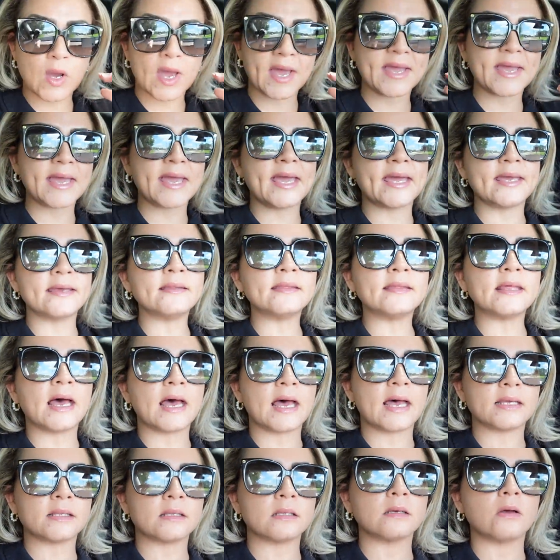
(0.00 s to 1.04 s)
I ate
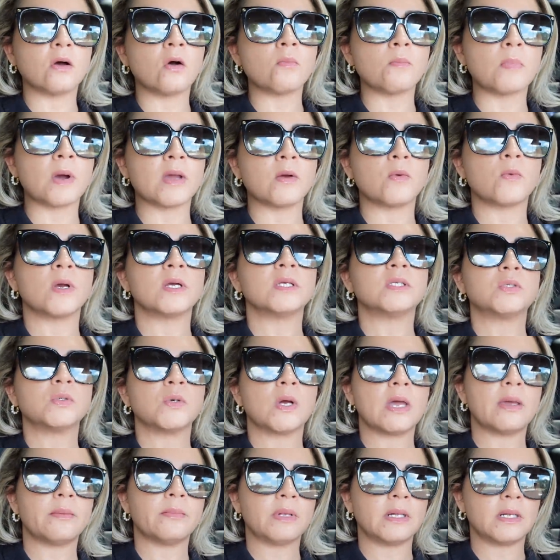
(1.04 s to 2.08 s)
that on my way to
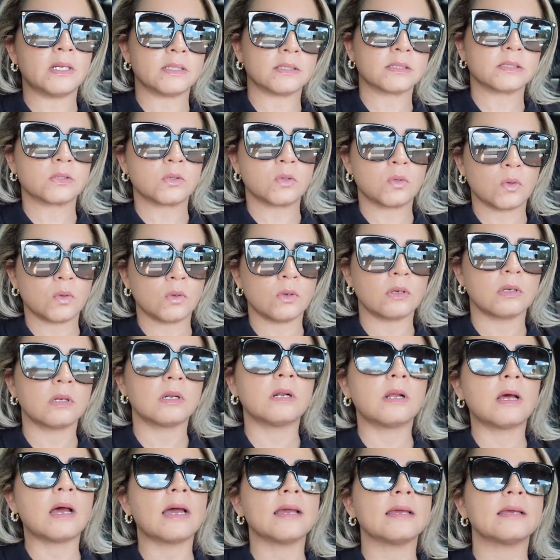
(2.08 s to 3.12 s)
Emily's school.
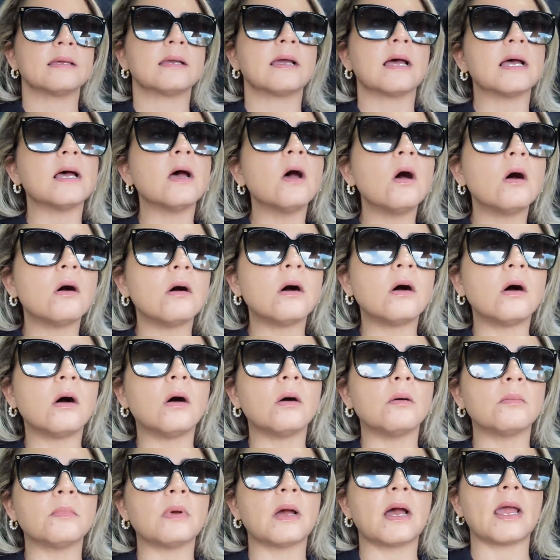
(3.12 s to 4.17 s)
I got
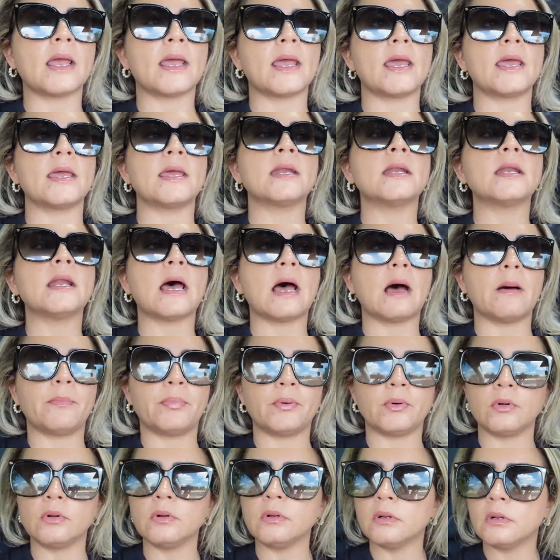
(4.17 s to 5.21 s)
home, I ate an
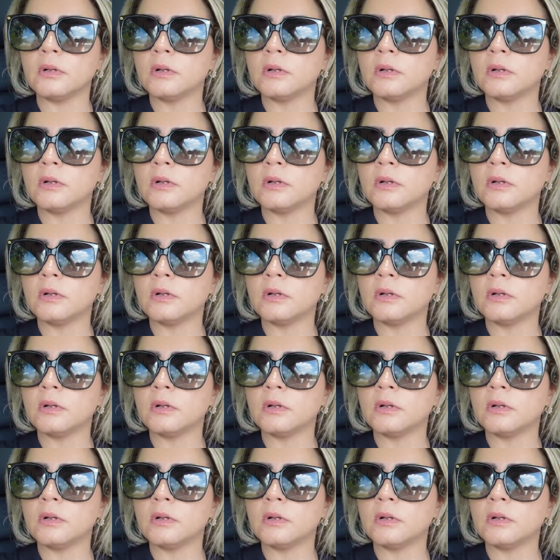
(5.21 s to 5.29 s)
apple,